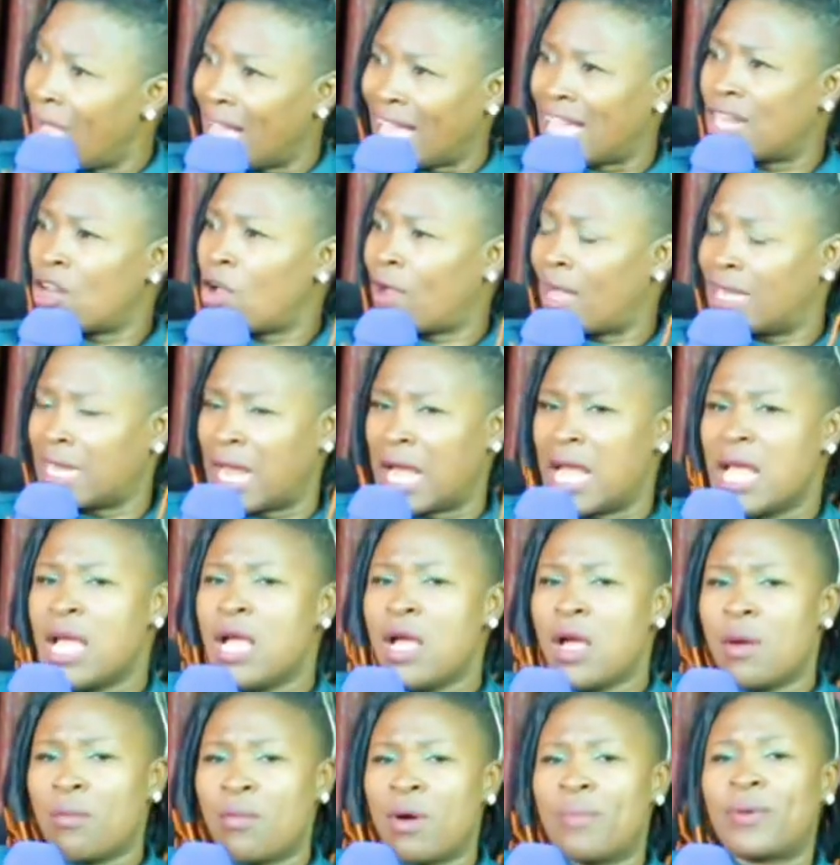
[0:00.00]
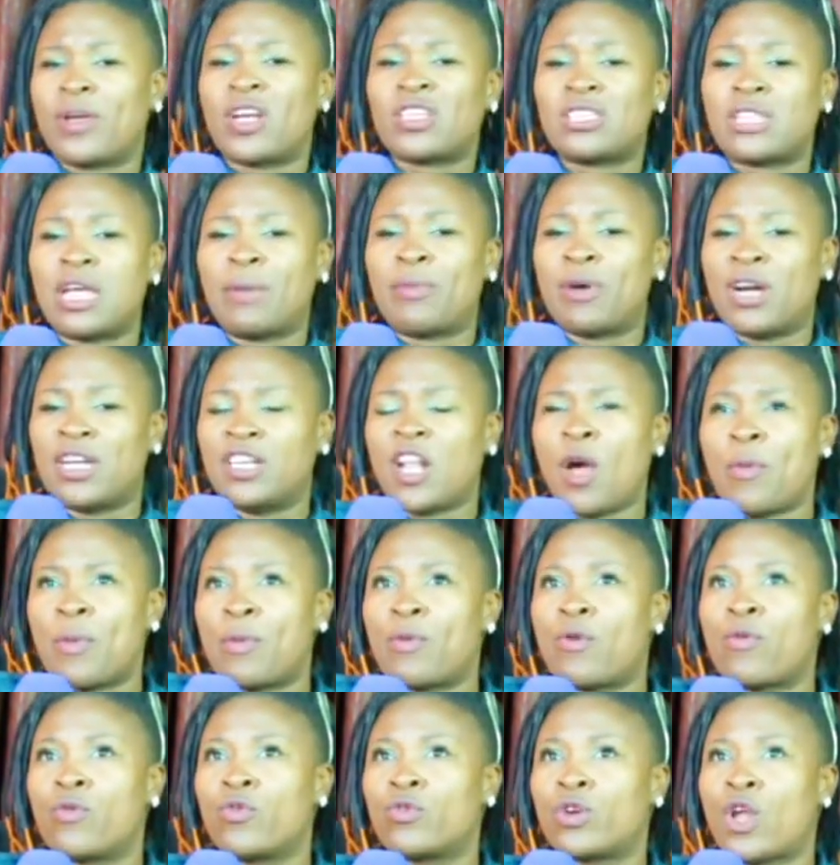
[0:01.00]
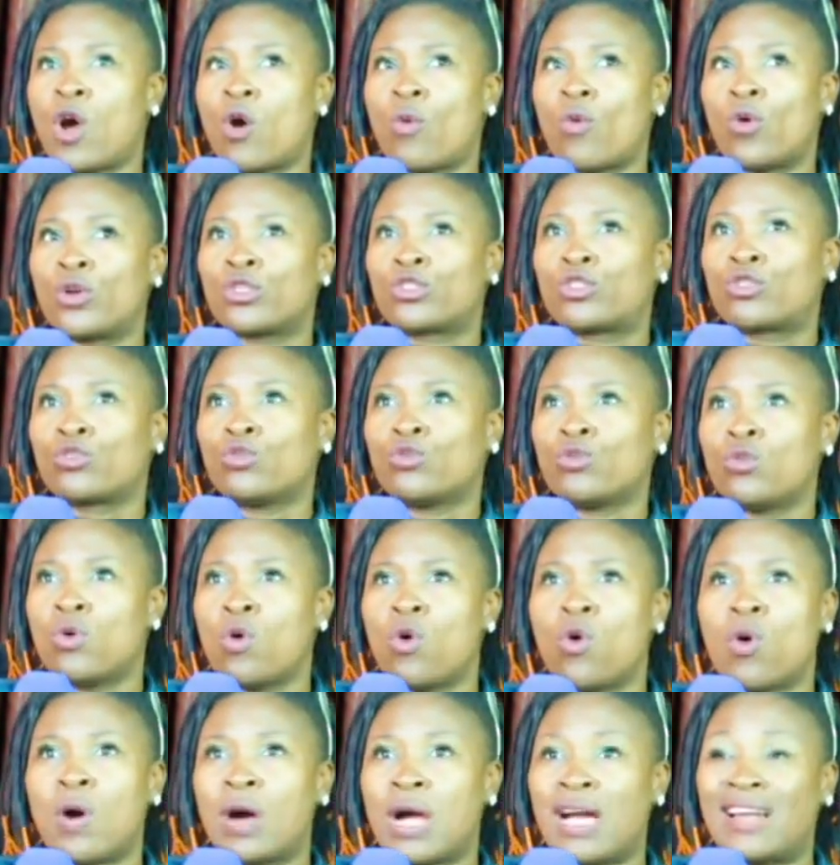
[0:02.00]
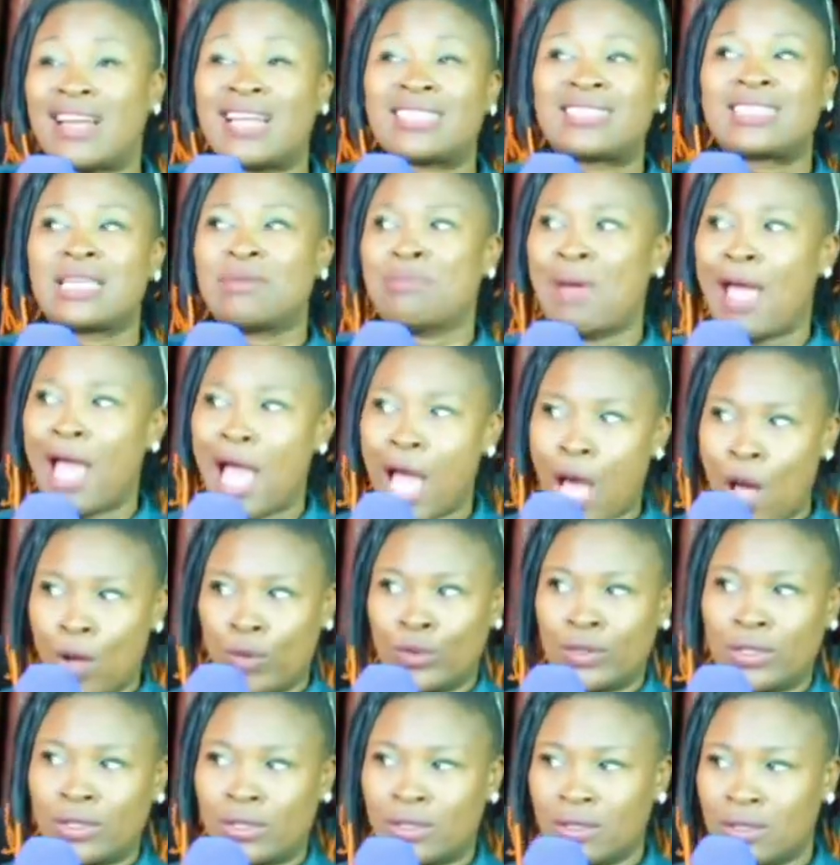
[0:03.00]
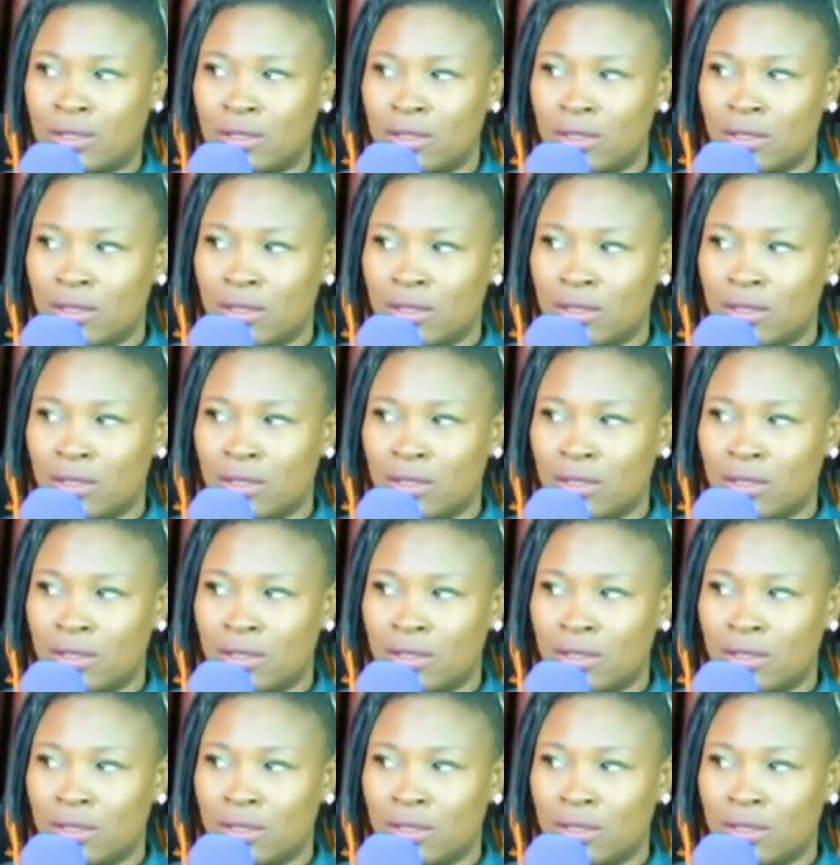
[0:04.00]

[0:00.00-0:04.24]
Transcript: I can't Okada. But a lot of people will not want to I don't stay in my house.